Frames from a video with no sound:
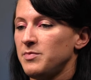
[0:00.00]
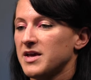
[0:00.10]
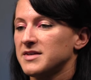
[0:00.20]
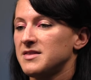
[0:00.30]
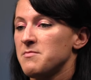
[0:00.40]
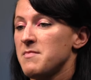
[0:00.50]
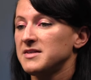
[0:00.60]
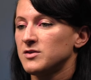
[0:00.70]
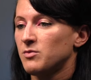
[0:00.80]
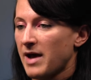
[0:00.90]
because the
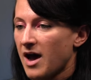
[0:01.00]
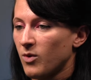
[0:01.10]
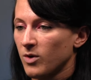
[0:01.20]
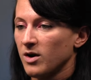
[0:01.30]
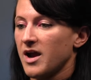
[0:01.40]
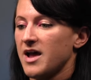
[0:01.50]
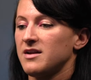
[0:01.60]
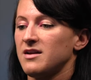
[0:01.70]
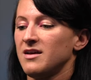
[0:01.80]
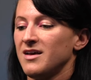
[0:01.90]
mental power
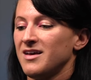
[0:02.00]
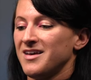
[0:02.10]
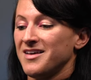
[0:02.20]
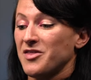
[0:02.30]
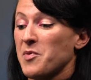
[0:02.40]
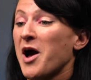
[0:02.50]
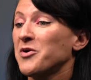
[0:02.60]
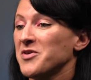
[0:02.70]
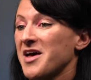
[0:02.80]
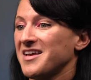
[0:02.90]
and the
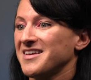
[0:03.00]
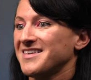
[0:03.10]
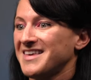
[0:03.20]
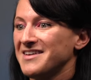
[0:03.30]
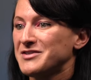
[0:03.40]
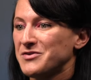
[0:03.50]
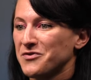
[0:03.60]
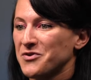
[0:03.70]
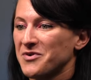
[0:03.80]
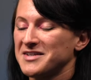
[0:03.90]
power that it gives you for the